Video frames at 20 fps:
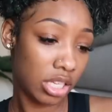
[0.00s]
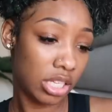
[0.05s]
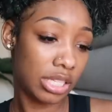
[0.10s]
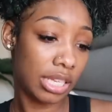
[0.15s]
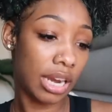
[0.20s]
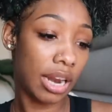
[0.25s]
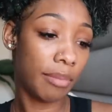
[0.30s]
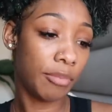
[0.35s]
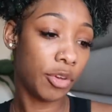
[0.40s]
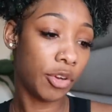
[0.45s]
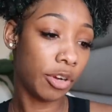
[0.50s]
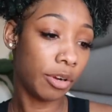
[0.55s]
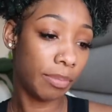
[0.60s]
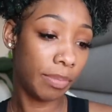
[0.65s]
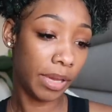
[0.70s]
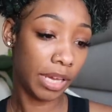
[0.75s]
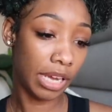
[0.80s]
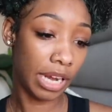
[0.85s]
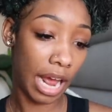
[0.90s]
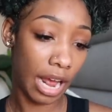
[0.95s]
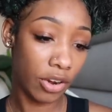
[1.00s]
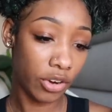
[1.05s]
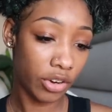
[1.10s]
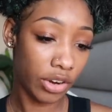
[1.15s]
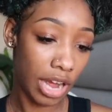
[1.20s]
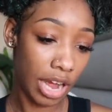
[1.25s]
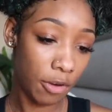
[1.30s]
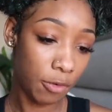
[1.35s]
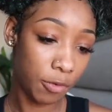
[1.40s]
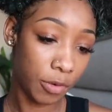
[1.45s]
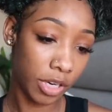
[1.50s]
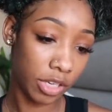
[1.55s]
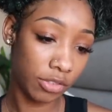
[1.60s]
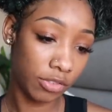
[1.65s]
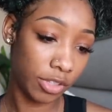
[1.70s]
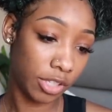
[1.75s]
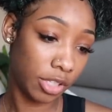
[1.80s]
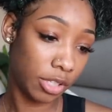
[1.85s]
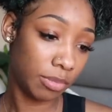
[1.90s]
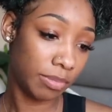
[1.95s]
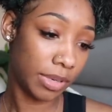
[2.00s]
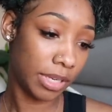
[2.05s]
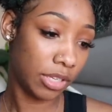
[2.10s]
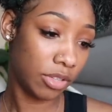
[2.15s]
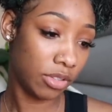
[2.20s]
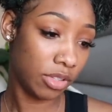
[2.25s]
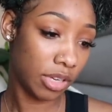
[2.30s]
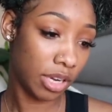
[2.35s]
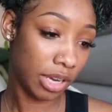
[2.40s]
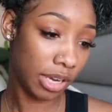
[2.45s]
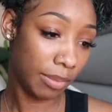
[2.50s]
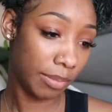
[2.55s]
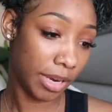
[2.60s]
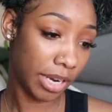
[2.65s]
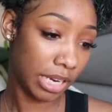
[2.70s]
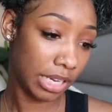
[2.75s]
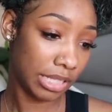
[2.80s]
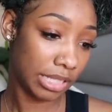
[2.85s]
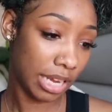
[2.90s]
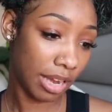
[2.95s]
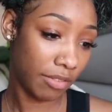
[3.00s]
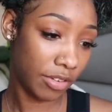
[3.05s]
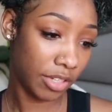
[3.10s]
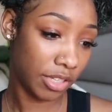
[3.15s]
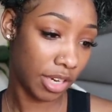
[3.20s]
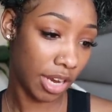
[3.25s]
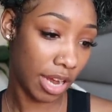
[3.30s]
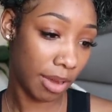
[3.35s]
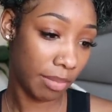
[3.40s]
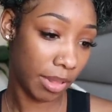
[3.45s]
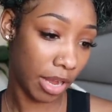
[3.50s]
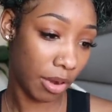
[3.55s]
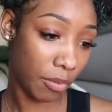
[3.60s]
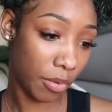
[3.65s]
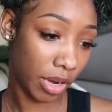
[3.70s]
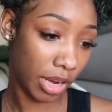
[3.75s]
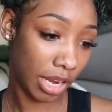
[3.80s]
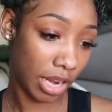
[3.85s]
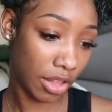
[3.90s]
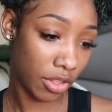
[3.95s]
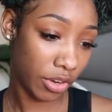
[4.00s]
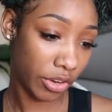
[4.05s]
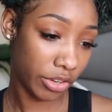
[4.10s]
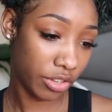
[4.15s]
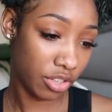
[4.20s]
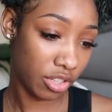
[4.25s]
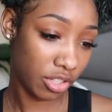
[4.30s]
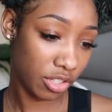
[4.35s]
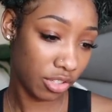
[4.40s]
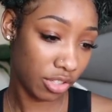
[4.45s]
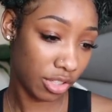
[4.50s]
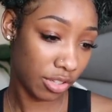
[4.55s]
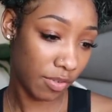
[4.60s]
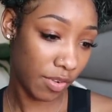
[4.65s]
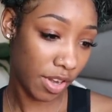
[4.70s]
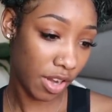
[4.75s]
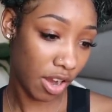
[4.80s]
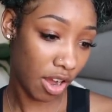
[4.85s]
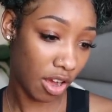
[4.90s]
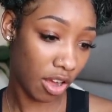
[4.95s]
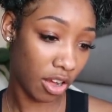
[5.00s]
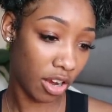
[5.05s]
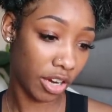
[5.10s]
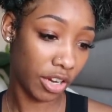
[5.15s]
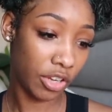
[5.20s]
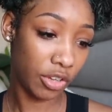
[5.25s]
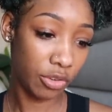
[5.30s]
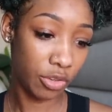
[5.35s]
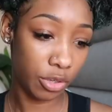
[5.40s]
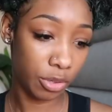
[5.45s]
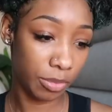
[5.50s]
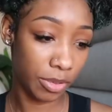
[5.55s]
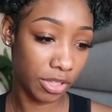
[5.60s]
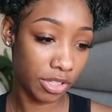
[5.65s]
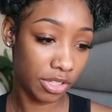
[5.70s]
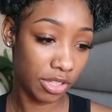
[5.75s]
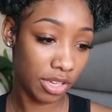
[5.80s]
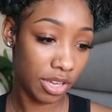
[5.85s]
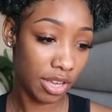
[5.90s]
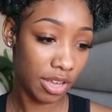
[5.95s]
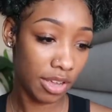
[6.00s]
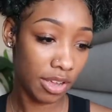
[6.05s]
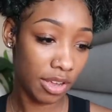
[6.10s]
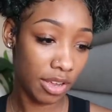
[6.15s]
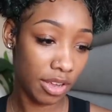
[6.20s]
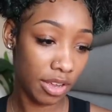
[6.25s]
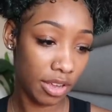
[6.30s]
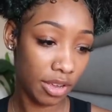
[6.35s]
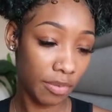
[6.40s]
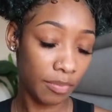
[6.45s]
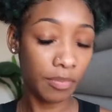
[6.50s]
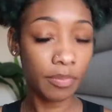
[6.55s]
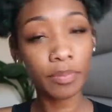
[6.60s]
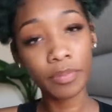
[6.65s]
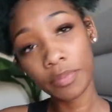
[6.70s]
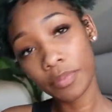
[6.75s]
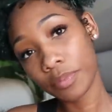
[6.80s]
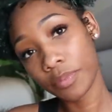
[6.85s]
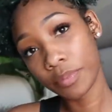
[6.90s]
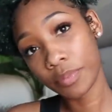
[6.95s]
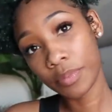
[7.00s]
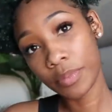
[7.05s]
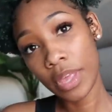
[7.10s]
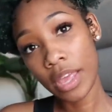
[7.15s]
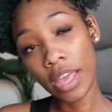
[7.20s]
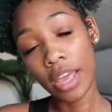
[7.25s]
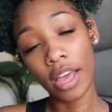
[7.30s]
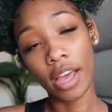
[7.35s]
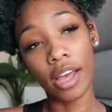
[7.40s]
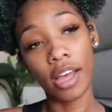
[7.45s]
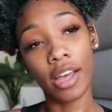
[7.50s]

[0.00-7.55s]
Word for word: She said, I'm European. I don't know how it works for you, but do young Americans have a job like working at the grocery store when y'all are YouTubers? Hmm.